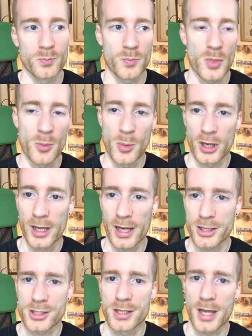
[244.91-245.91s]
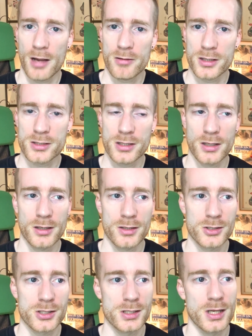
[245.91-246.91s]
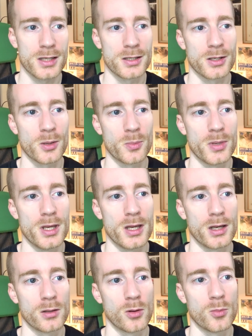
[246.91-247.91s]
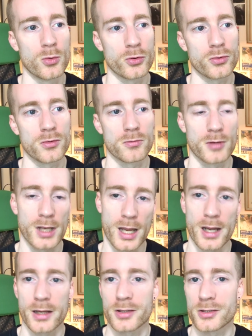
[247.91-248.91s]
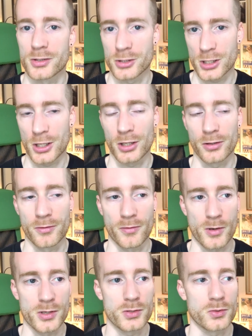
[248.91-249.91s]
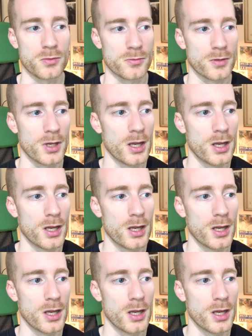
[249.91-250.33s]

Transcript: the bug catching character, she ended up being a lot more sort of relaxed and chilled and very sort of